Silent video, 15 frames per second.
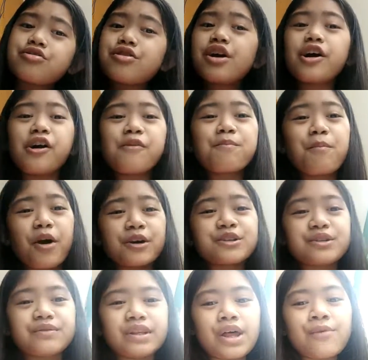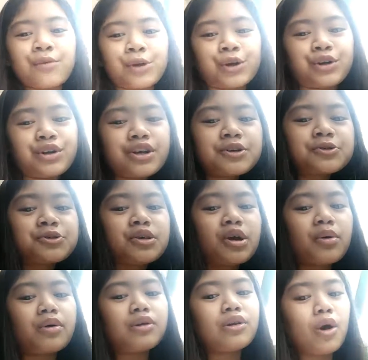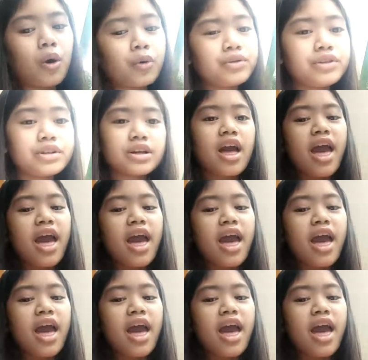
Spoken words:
There are parts of a lever. The load,